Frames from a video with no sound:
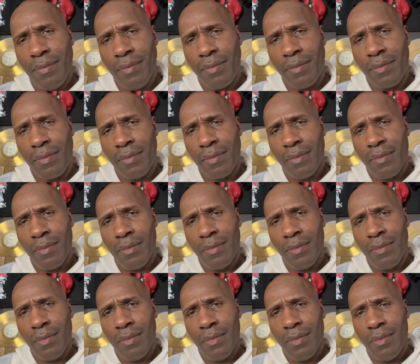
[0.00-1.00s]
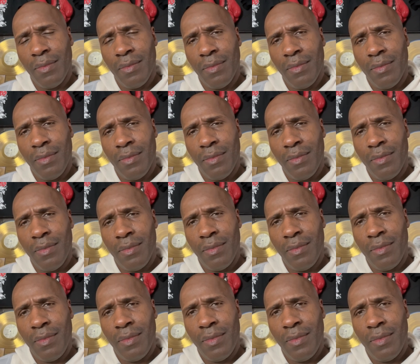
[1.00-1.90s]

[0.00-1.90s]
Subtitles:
No one is speaking in this clip.